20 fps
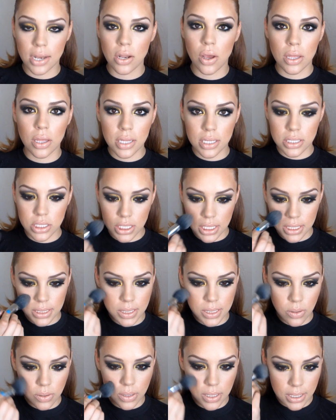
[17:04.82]
And on the cheeks,
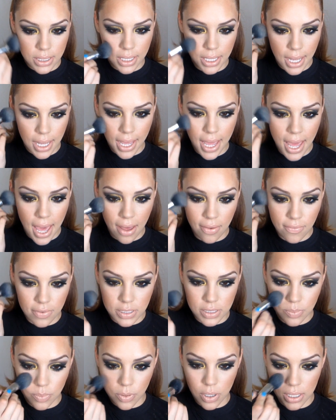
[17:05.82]
the only thing I have
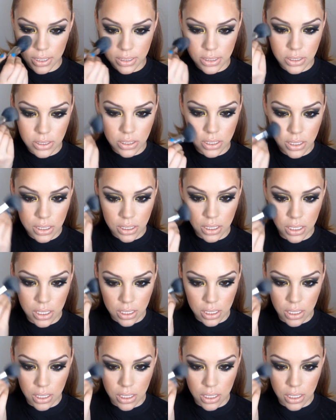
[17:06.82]
is bronzer.